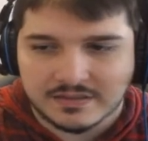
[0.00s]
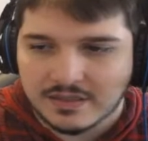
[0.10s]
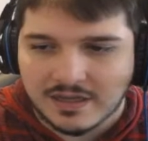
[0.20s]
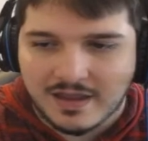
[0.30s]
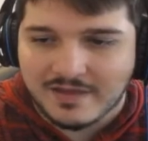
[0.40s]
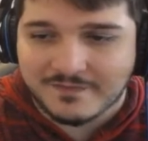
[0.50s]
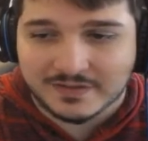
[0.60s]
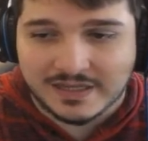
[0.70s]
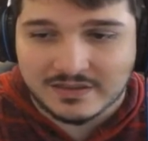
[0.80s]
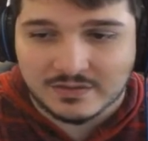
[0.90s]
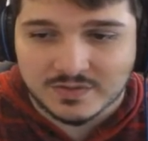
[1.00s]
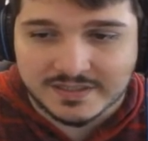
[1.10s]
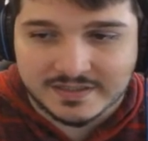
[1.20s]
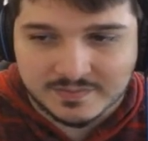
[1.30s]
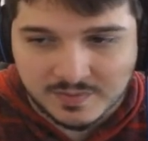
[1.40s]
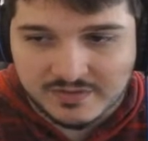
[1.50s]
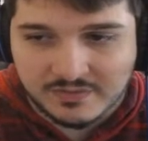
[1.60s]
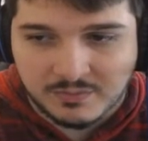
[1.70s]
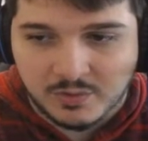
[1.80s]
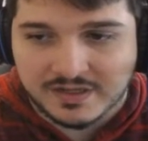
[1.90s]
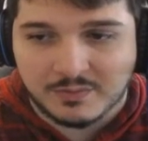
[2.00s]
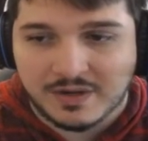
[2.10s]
and I fucking hate those kids, bro. Even more than when I.